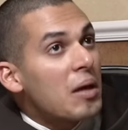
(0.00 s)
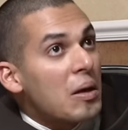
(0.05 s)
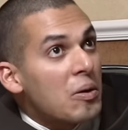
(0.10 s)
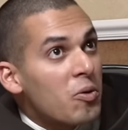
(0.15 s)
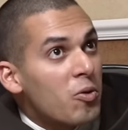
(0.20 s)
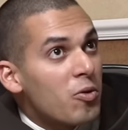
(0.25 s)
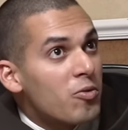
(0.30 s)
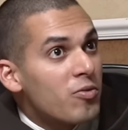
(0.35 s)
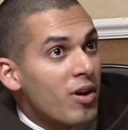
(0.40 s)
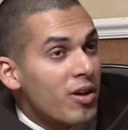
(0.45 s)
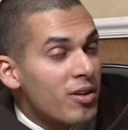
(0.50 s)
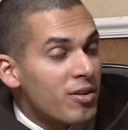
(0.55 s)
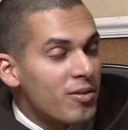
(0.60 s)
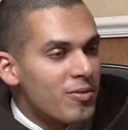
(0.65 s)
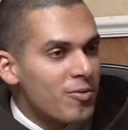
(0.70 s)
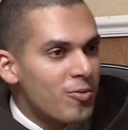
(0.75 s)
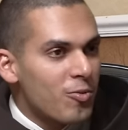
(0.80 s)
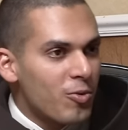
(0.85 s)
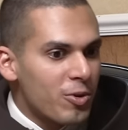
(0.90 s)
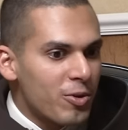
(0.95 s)
I don't know, Father,
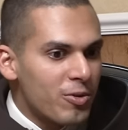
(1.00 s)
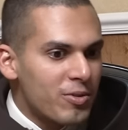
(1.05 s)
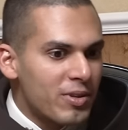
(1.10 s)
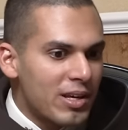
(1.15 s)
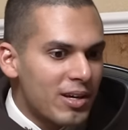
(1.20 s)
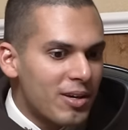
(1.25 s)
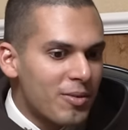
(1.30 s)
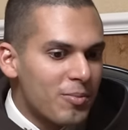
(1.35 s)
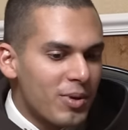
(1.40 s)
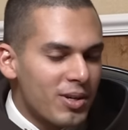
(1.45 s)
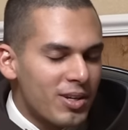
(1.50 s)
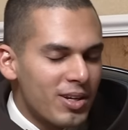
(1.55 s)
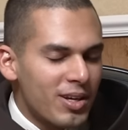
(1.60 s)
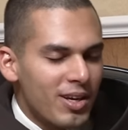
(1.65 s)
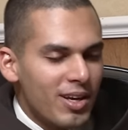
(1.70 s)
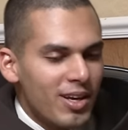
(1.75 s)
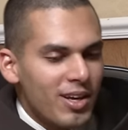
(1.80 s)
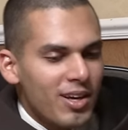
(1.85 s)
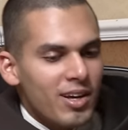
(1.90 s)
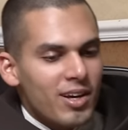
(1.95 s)
what do you think? But
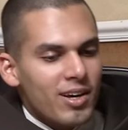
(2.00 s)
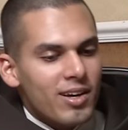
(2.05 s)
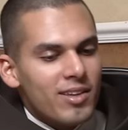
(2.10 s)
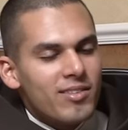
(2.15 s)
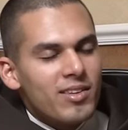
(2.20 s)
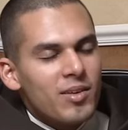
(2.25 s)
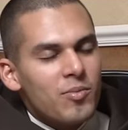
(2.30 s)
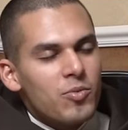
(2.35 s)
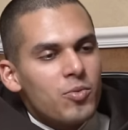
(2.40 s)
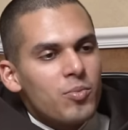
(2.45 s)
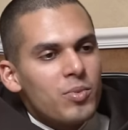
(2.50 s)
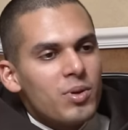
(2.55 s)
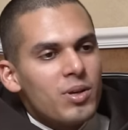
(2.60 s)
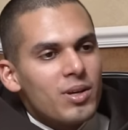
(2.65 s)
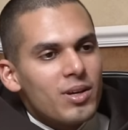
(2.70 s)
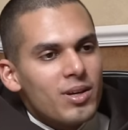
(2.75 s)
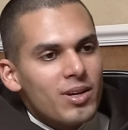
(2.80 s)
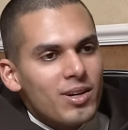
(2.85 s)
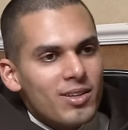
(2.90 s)
it seems to me